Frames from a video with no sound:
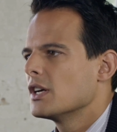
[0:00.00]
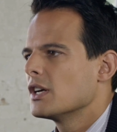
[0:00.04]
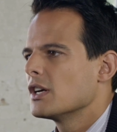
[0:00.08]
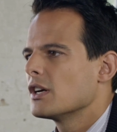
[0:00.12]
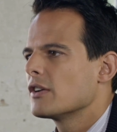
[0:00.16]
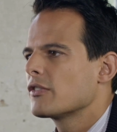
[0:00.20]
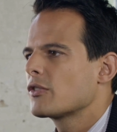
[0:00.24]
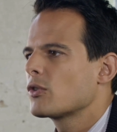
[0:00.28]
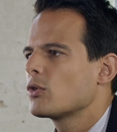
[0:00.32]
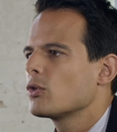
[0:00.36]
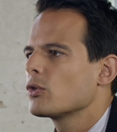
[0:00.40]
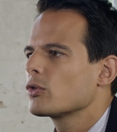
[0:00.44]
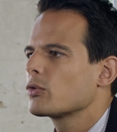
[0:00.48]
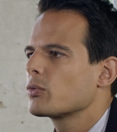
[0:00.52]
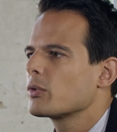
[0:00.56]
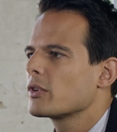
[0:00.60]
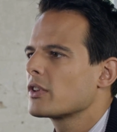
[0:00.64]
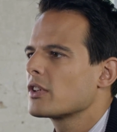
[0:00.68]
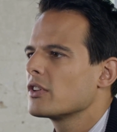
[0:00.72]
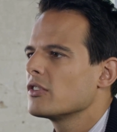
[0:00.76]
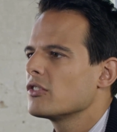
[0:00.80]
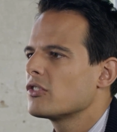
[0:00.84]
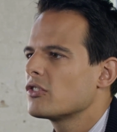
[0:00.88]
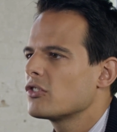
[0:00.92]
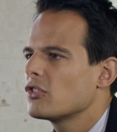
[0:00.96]
Of course, with
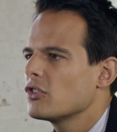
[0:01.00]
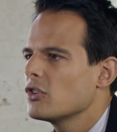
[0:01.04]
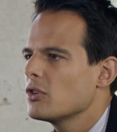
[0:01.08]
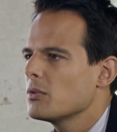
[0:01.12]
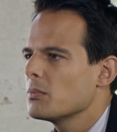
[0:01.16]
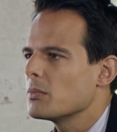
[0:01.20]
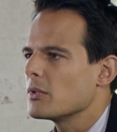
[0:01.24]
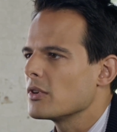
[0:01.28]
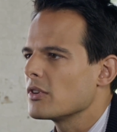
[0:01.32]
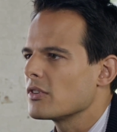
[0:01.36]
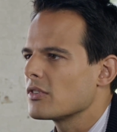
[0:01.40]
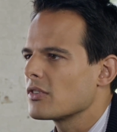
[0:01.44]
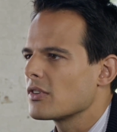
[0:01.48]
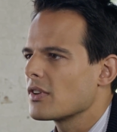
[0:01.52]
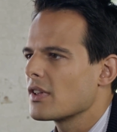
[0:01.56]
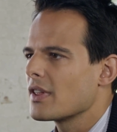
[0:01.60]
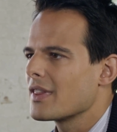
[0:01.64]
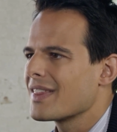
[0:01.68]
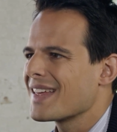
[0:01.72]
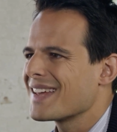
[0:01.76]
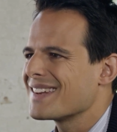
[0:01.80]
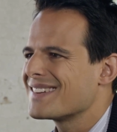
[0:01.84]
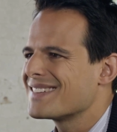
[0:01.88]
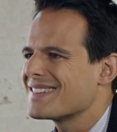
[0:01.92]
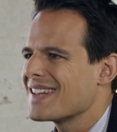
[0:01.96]
consumers,
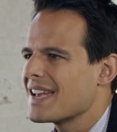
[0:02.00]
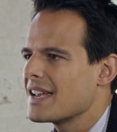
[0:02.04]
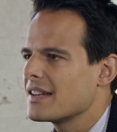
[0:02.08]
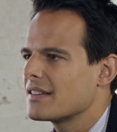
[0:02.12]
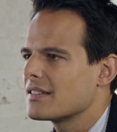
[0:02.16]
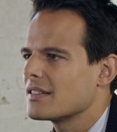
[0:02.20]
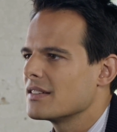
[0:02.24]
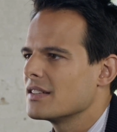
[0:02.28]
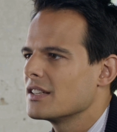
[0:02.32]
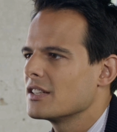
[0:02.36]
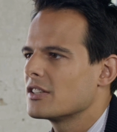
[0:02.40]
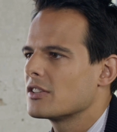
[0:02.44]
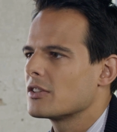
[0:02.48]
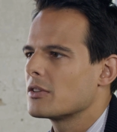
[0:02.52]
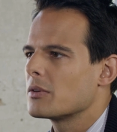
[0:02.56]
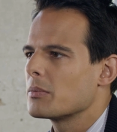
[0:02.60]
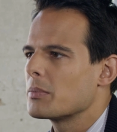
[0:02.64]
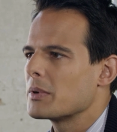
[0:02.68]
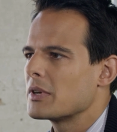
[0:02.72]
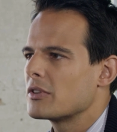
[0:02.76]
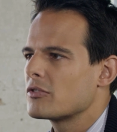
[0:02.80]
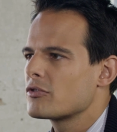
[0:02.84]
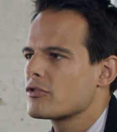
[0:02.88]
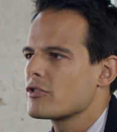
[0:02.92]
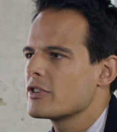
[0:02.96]
that data needs to
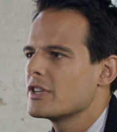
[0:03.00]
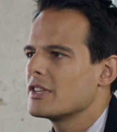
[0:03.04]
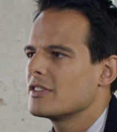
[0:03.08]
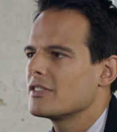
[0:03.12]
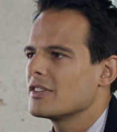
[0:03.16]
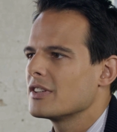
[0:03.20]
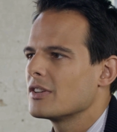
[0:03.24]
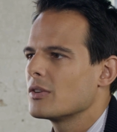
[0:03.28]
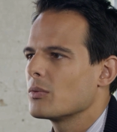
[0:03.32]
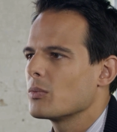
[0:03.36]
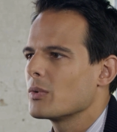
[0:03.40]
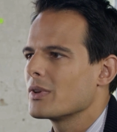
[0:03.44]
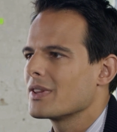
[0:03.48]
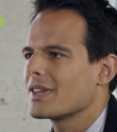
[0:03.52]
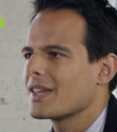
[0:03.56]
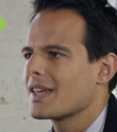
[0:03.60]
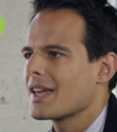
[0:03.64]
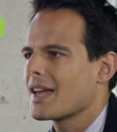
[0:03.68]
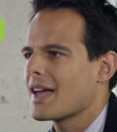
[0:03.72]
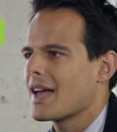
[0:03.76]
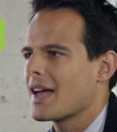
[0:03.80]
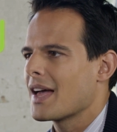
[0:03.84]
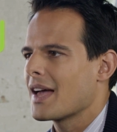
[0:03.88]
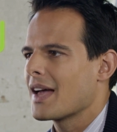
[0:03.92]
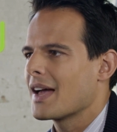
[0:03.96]
be treated with
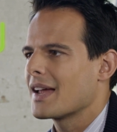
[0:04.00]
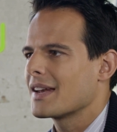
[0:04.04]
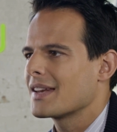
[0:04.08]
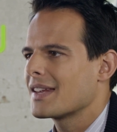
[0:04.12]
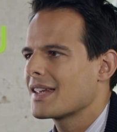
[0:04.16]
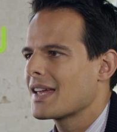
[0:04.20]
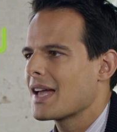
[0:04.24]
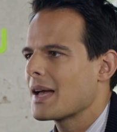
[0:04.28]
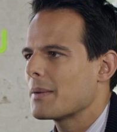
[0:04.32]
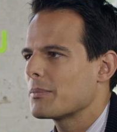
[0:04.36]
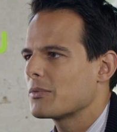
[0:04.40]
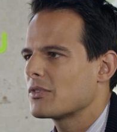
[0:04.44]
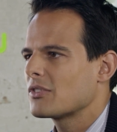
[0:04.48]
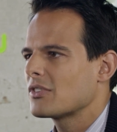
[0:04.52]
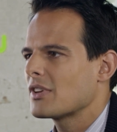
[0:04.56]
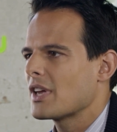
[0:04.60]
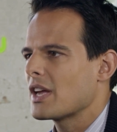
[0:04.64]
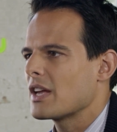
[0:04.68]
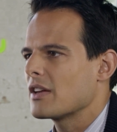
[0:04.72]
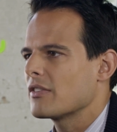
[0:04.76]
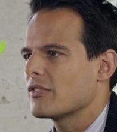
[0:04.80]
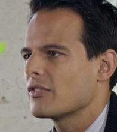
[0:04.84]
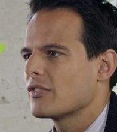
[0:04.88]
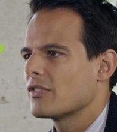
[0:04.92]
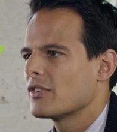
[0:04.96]
care and kept
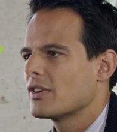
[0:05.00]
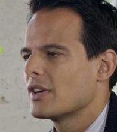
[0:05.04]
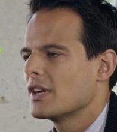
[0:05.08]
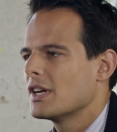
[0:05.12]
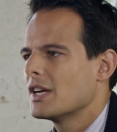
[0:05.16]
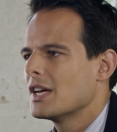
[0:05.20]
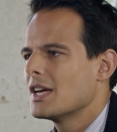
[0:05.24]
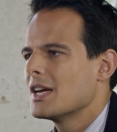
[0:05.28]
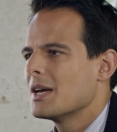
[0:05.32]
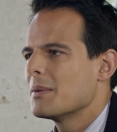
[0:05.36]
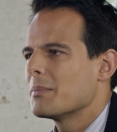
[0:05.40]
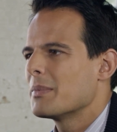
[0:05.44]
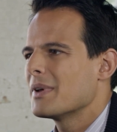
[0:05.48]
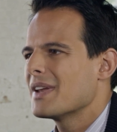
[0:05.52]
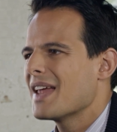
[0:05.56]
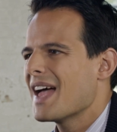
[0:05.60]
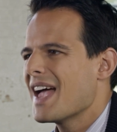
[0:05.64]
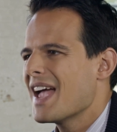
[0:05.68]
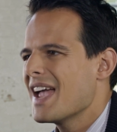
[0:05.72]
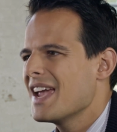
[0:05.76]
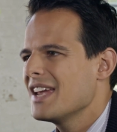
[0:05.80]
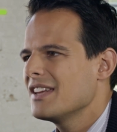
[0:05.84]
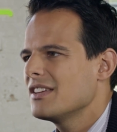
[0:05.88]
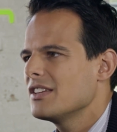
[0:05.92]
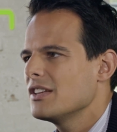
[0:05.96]
safe but
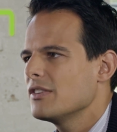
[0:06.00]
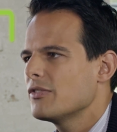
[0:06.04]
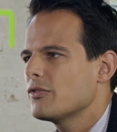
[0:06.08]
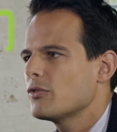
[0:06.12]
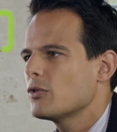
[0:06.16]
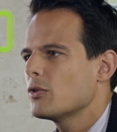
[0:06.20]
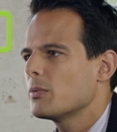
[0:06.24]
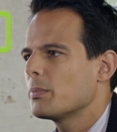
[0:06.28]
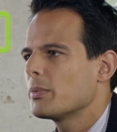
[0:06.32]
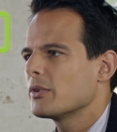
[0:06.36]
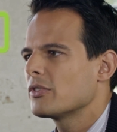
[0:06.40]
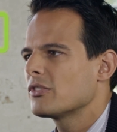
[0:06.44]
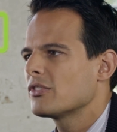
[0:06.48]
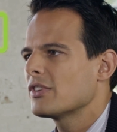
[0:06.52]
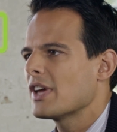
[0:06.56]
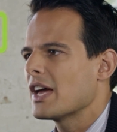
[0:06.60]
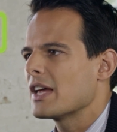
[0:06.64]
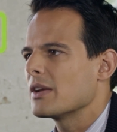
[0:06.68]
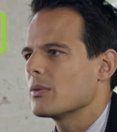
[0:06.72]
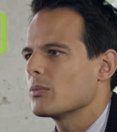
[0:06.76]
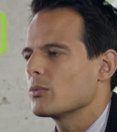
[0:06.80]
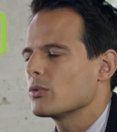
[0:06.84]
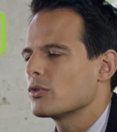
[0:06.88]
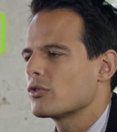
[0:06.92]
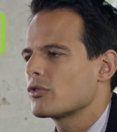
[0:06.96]

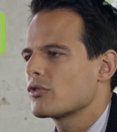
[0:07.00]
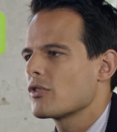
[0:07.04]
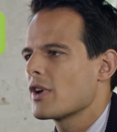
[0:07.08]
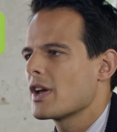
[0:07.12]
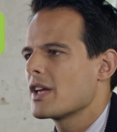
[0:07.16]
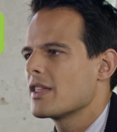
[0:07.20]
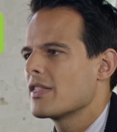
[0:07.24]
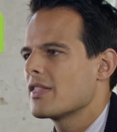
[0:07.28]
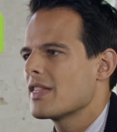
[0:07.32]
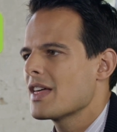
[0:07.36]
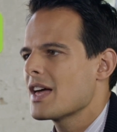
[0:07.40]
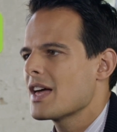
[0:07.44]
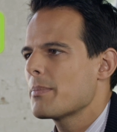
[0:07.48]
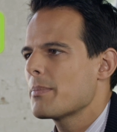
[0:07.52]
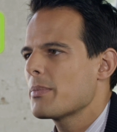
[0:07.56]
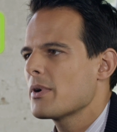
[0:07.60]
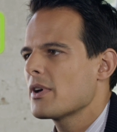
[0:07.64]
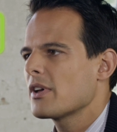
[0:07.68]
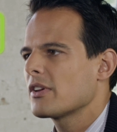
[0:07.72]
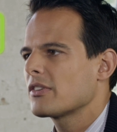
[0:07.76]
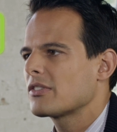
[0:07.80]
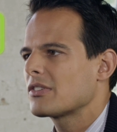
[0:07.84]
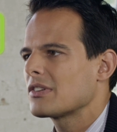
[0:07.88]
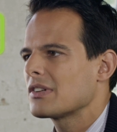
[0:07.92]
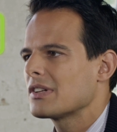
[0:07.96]
84% would trade
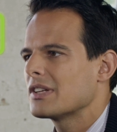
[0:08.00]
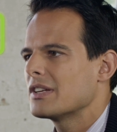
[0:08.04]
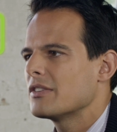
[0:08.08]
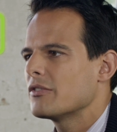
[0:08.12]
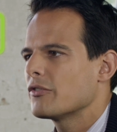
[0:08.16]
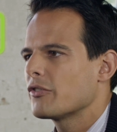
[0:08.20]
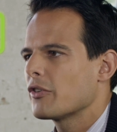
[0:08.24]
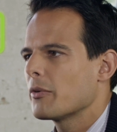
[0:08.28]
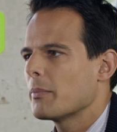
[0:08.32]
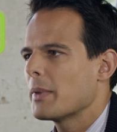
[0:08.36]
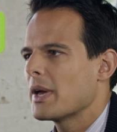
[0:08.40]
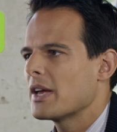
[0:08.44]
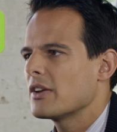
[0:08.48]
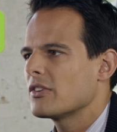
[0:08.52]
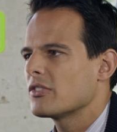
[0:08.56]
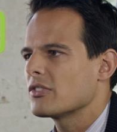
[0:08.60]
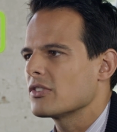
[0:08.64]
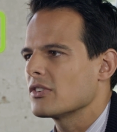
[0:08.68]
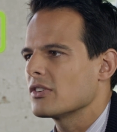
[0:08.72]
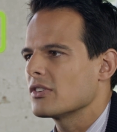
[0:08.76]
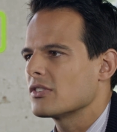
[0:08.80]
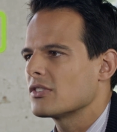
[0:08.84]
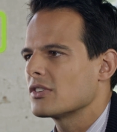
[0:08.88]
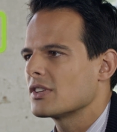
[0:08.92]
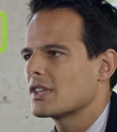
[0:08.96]
personal
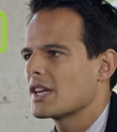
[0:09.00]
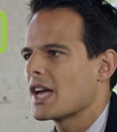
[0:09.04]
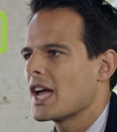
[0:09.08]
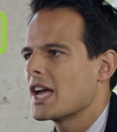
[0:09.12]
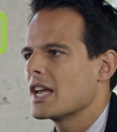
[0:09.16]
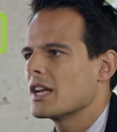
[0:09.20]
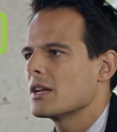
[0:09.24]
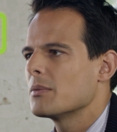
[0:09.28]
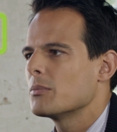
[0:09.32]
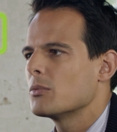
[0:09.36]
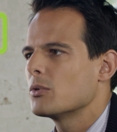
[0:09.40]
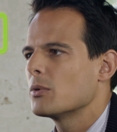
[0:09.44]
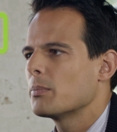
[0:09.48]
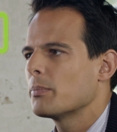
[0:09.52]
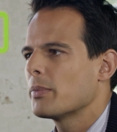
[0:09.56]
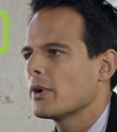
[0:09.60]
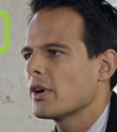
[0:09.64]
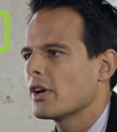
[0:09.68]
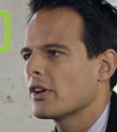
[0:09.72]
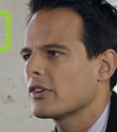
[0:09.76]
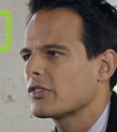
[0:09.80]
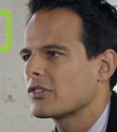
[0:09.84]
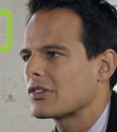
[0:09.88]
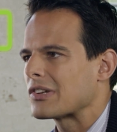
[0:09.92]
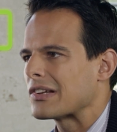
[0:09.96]
information to gain a more
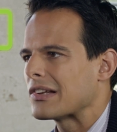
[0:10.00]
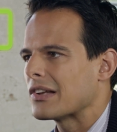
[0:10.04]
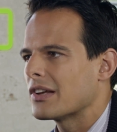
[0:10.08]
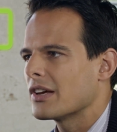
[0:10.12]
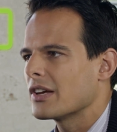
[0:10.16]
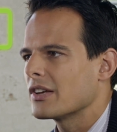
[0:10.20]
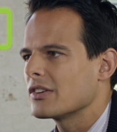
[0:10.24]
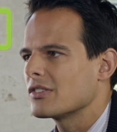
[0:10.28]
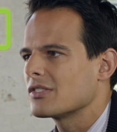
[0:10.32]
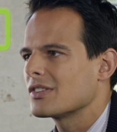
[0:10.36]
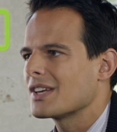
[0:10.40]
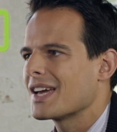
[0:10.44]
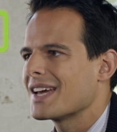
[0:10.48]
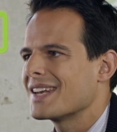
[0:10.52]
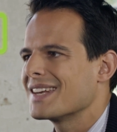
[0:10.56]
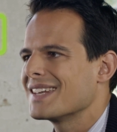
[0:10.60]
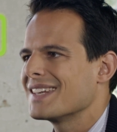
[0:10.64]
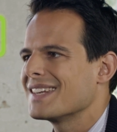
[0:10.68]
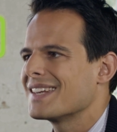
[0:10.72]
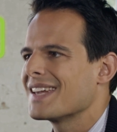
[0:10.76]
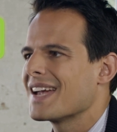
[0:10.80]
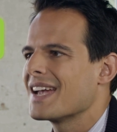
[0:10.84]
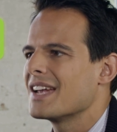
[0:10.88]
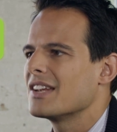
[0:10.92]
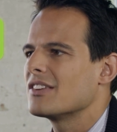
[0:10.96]
personalised and
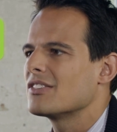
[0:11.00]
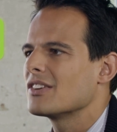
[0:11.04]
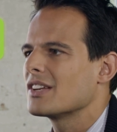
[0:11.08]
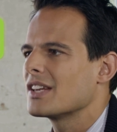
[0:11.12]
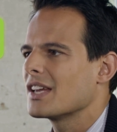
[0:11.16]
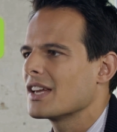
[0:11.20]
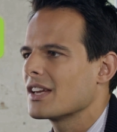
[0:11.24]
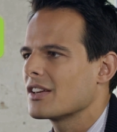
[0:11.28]
engaging